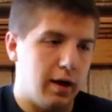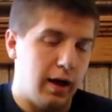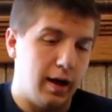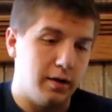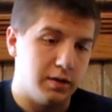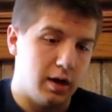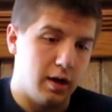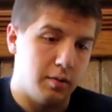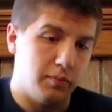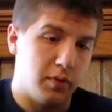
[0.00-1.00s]
And
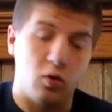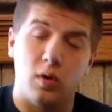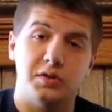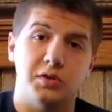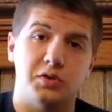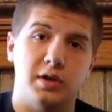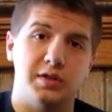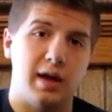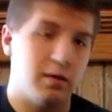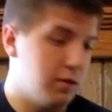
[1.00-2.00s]
the choruses are
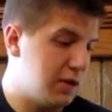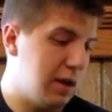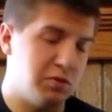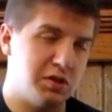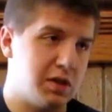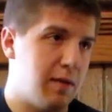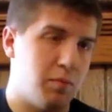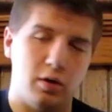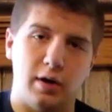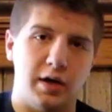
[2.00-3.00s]
exactly the same, just
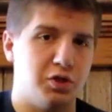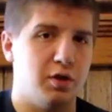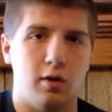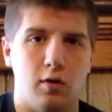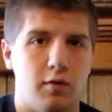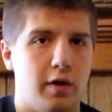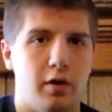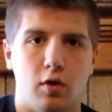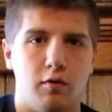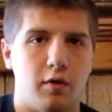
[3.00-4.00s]
that progression over
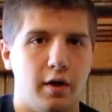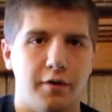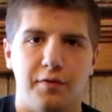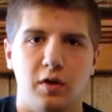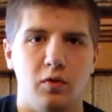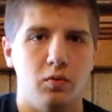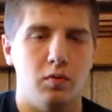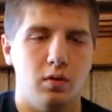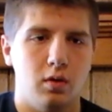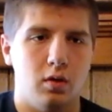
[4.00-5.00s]
and over, and if you
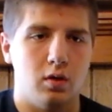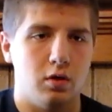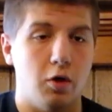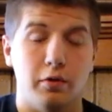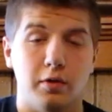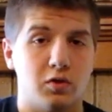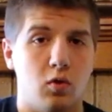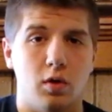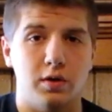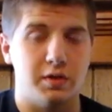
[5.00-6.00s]
know those
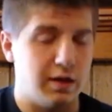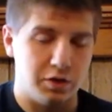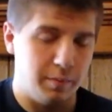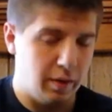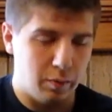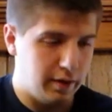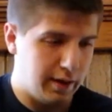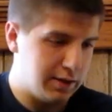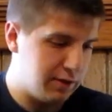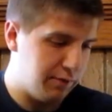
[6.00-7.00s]
chords, that should be really
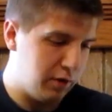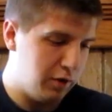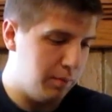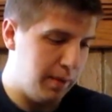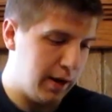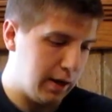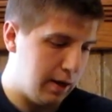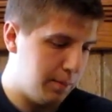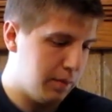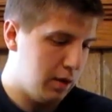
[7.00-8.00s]
easy for you to pick
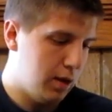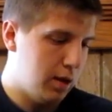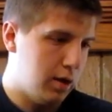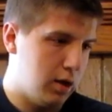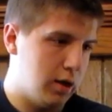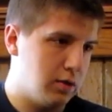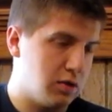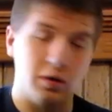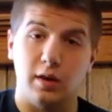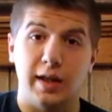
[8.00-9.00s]
up.
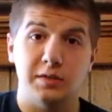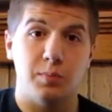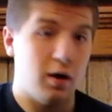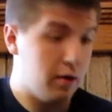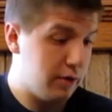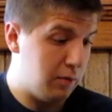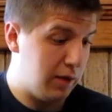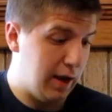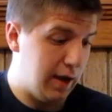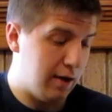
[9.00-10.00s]
So the last part that we
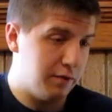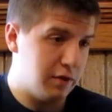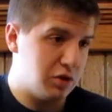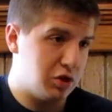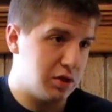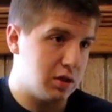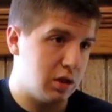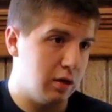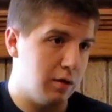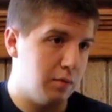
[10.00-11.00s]
have is just
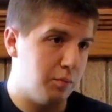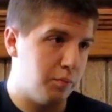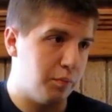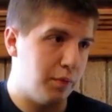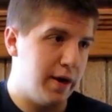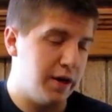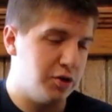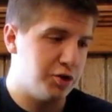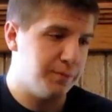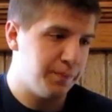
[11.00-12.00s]
the
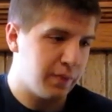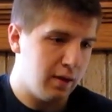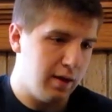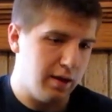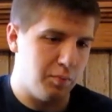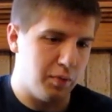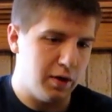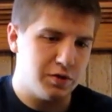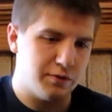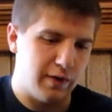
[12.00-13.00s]
bridge. And the
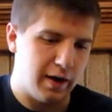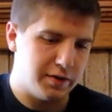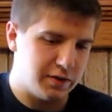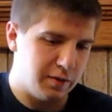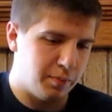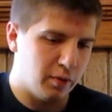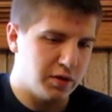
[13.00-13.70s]
bridge is very simple.